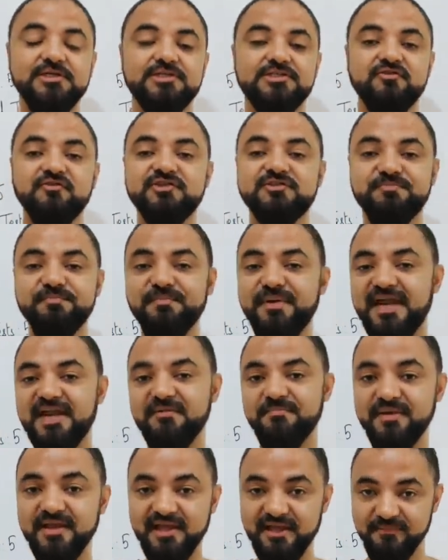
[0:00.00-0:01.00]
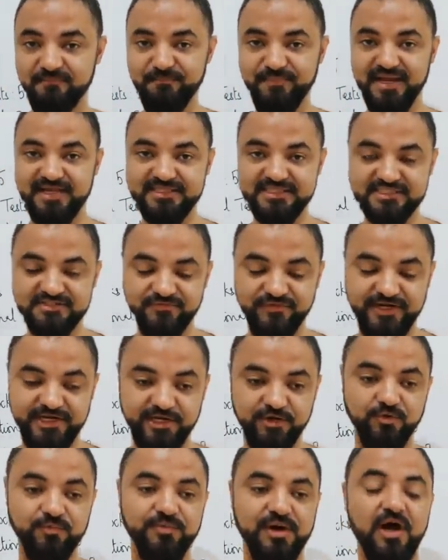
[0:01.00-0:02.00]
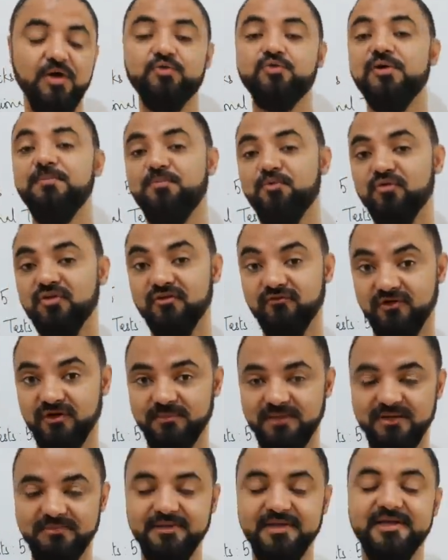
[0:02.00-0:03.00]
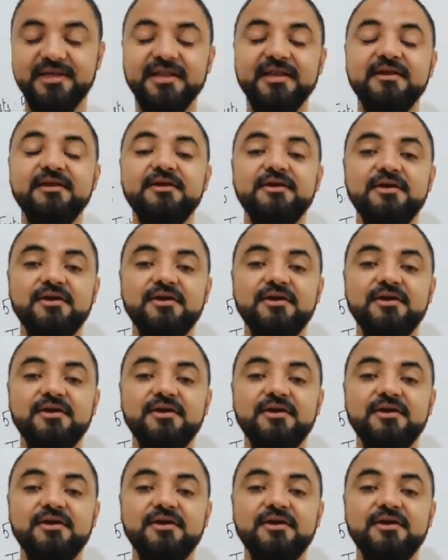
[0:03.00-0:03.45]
So which made me make this video, how to improve the verbal ability.